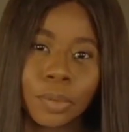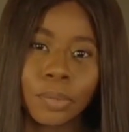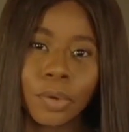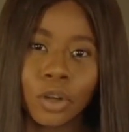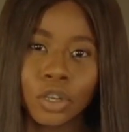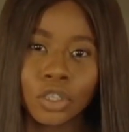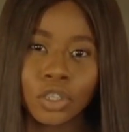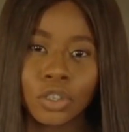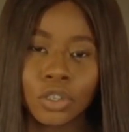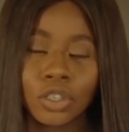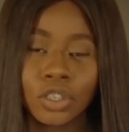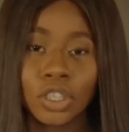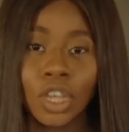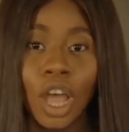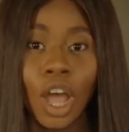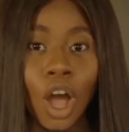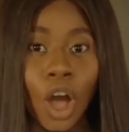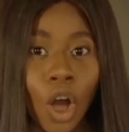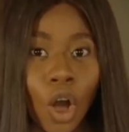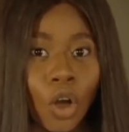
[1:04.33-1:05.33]
proportions
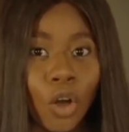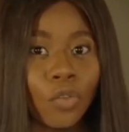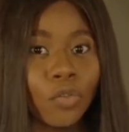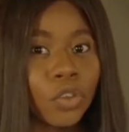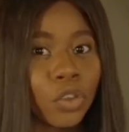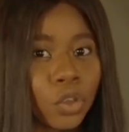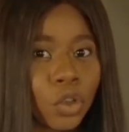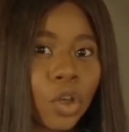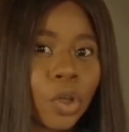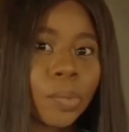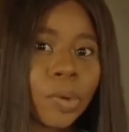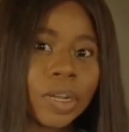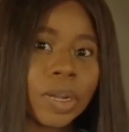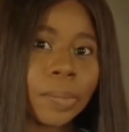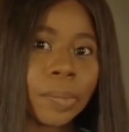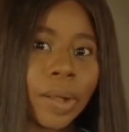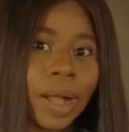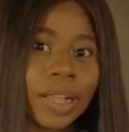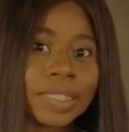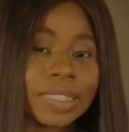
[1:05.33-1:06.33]
of your
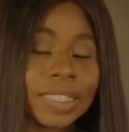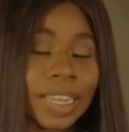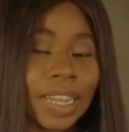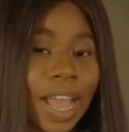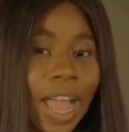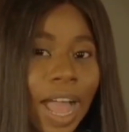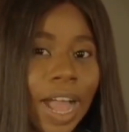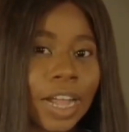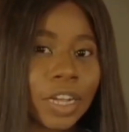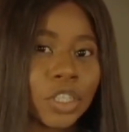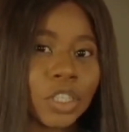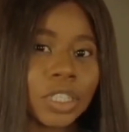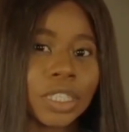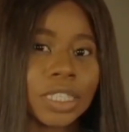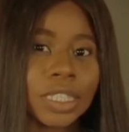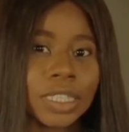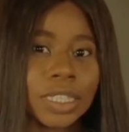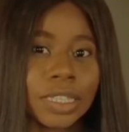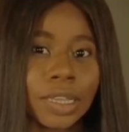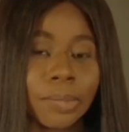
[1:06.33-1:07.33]
body parts that
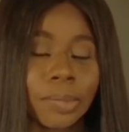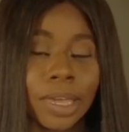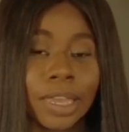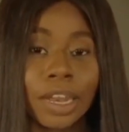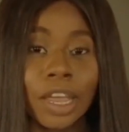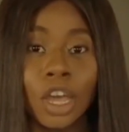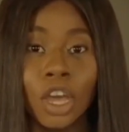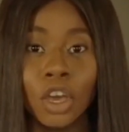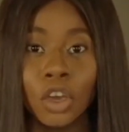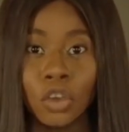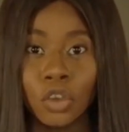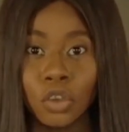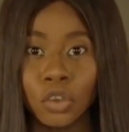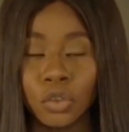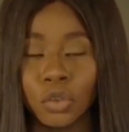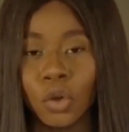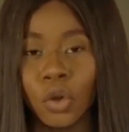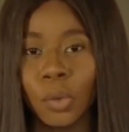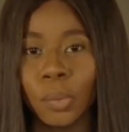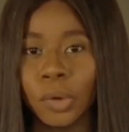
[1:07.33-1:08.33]
actually determine
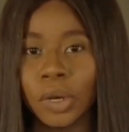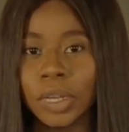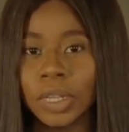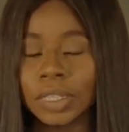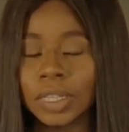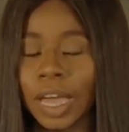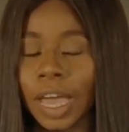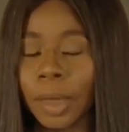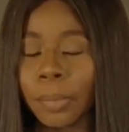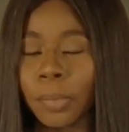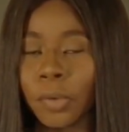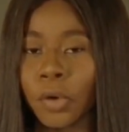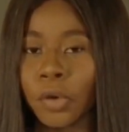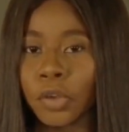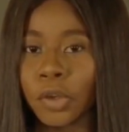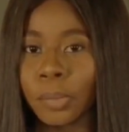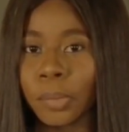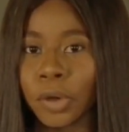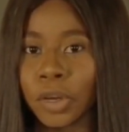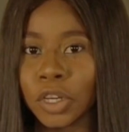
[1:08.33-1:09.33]
your body type or your